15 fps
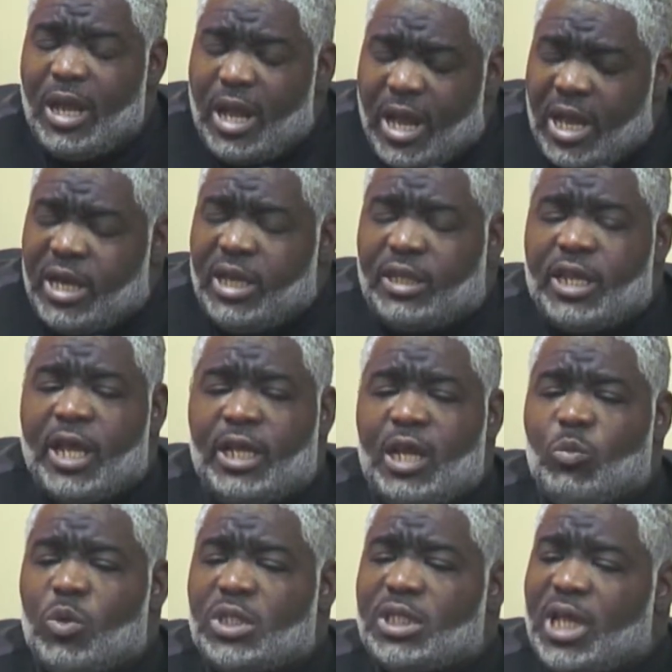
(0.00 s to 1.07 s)
anything
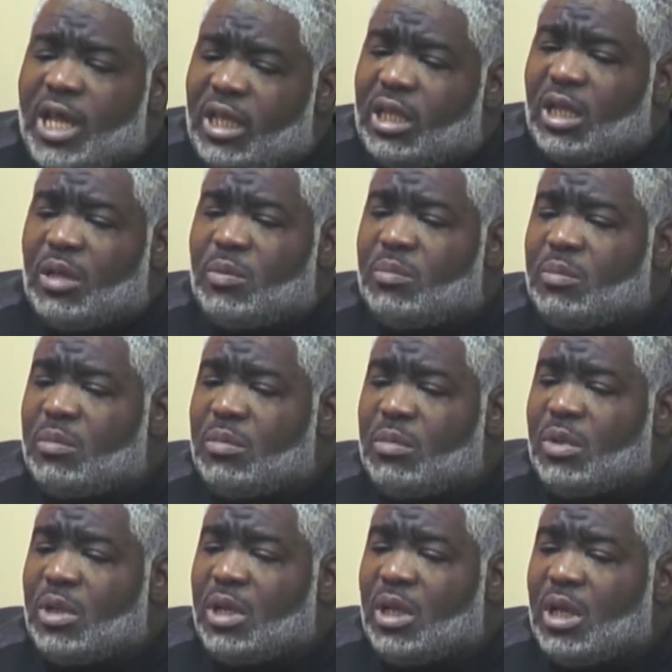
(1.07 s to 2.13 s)
that was in them
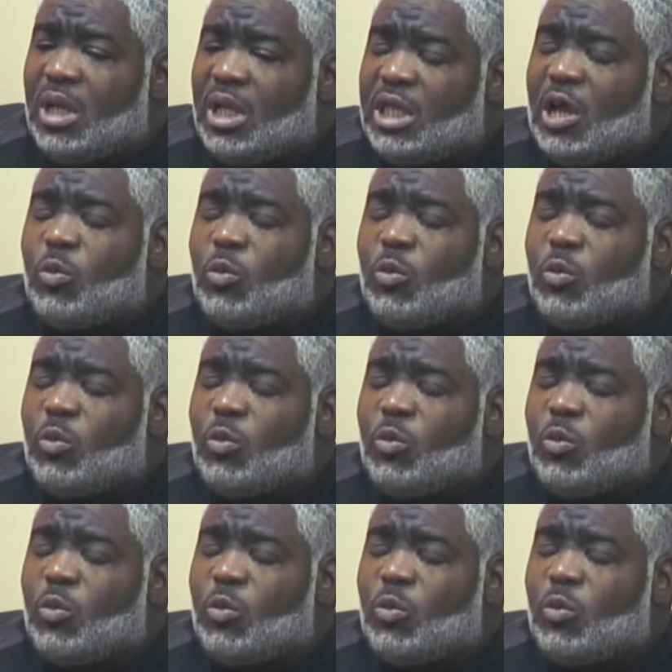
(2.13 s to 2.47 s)
that